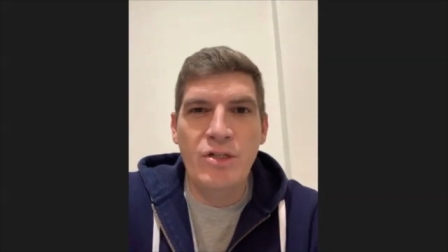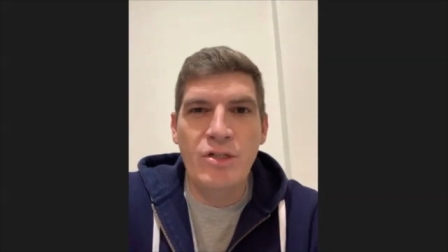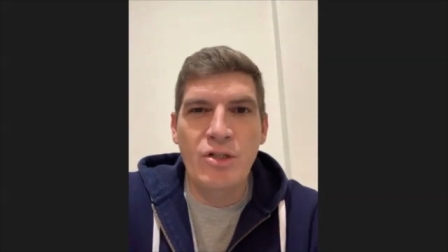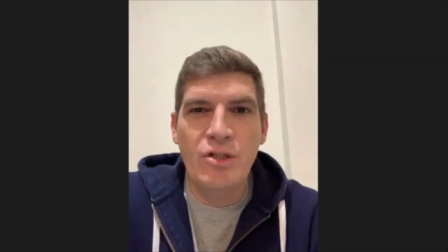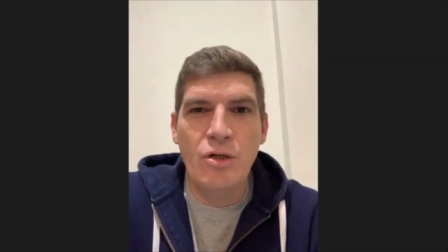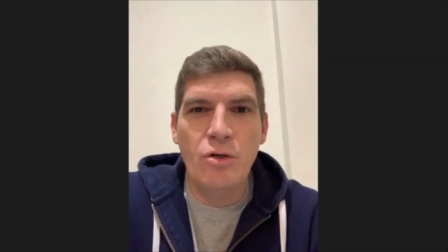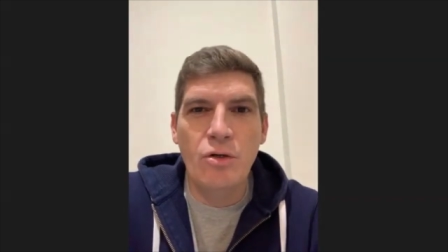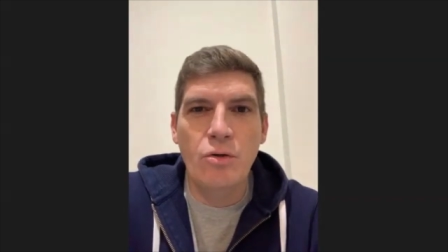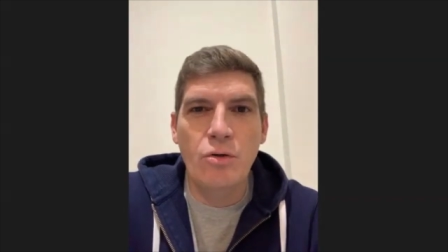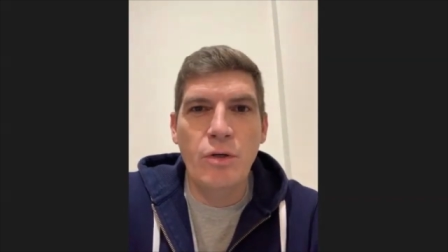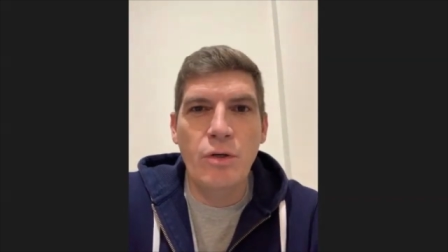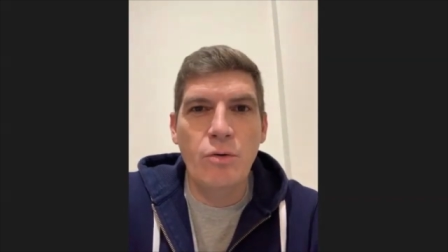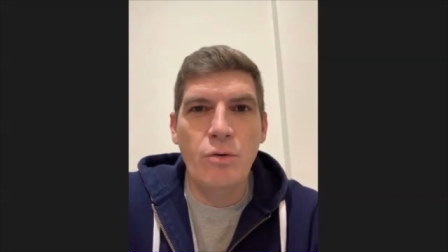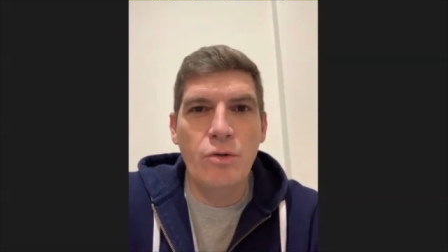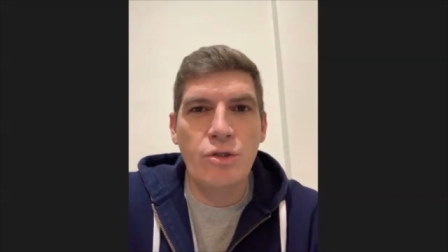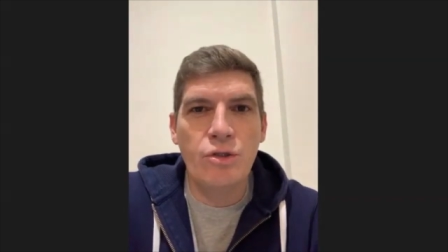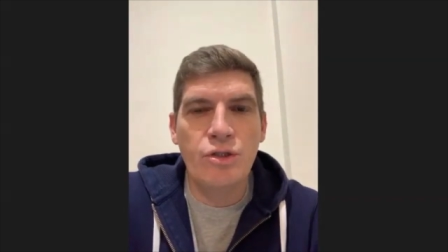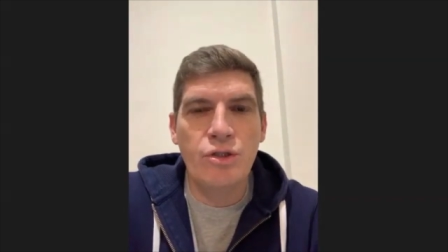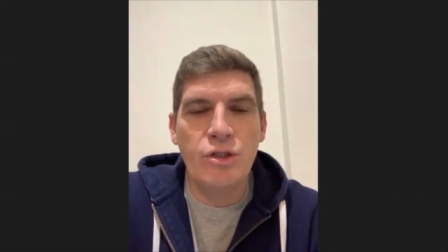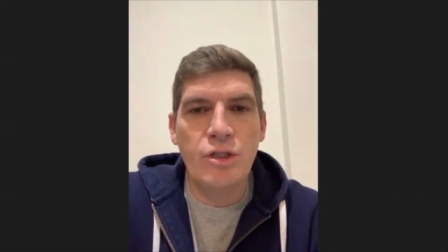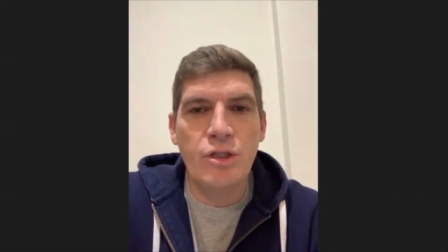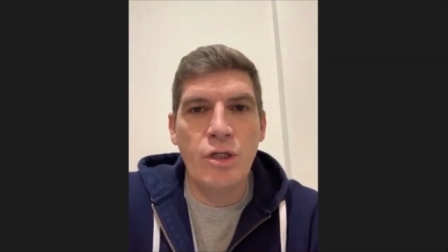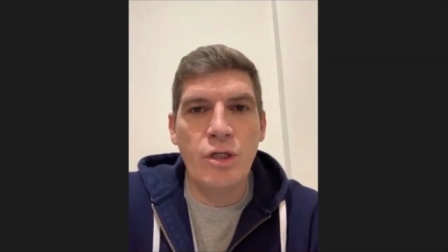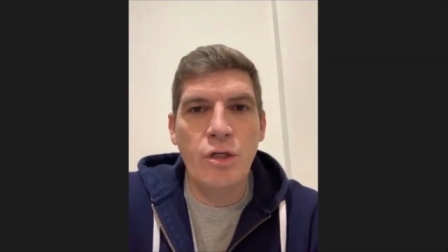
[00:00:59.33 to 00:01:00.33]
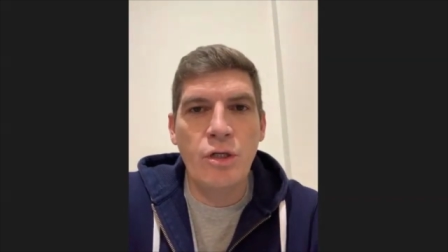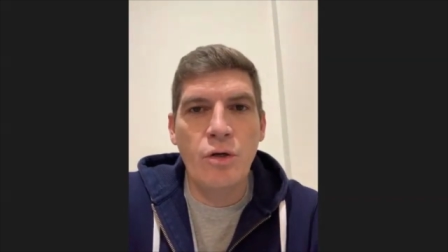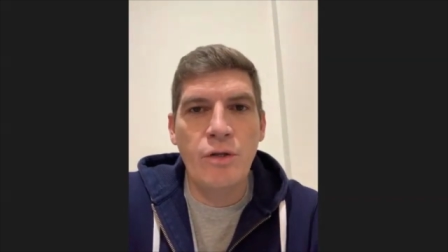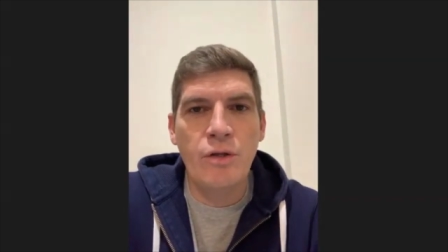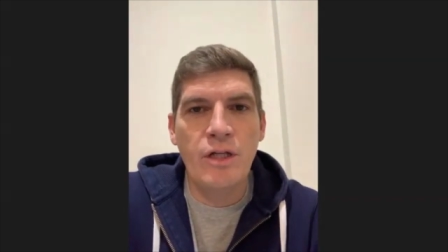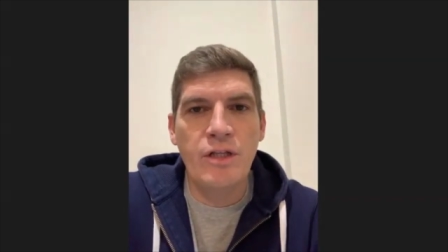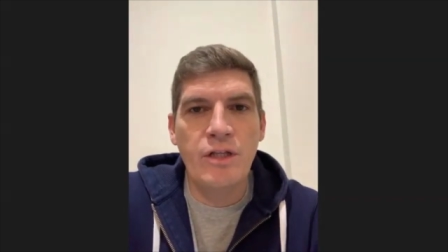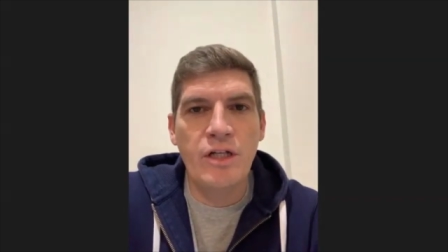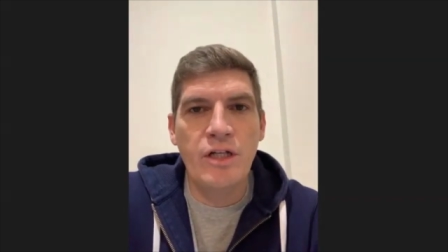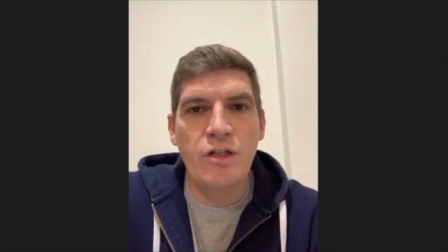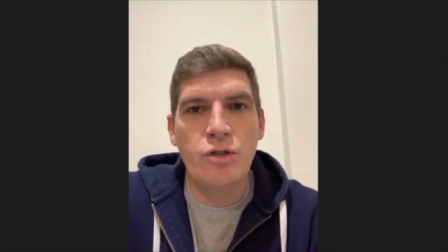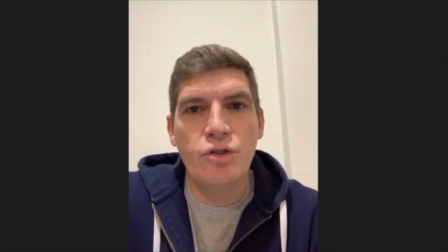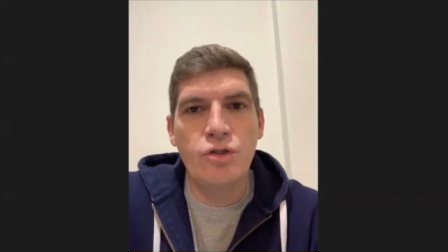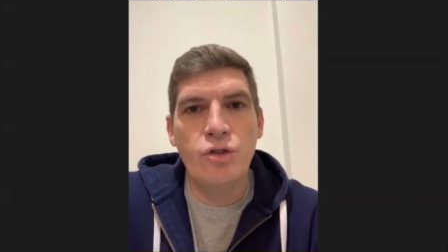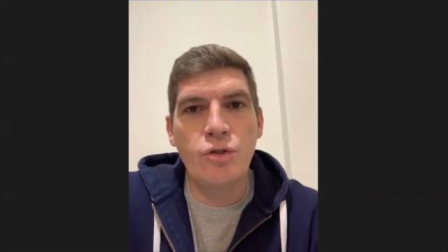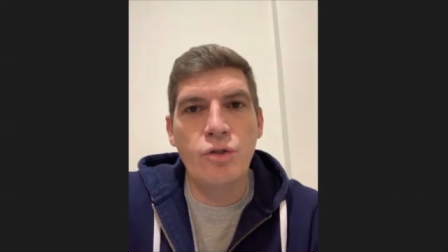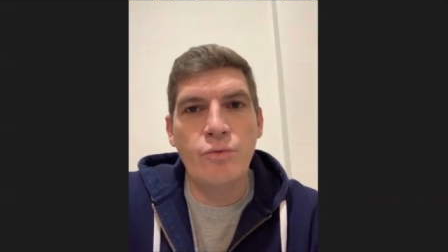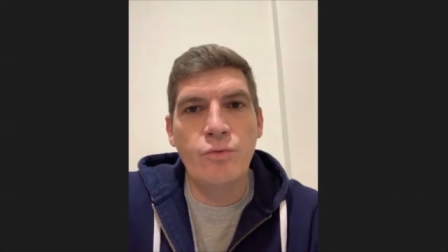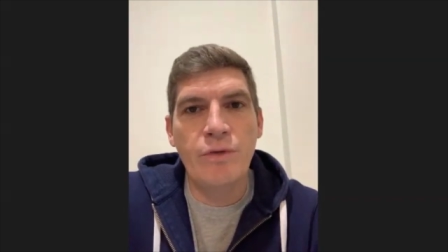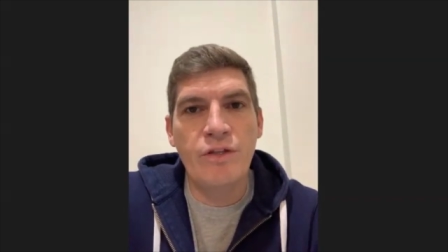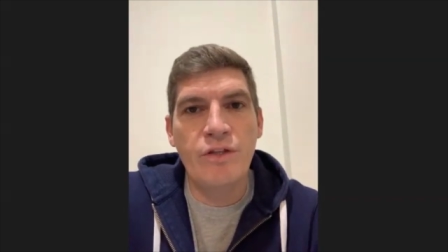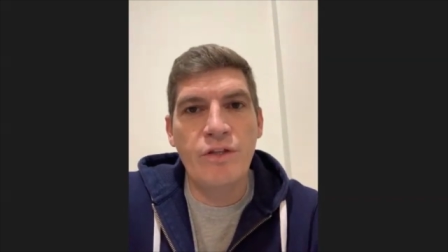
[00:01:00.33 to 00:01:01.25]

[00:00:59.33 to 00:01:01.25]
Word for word: so it was you know the introduction with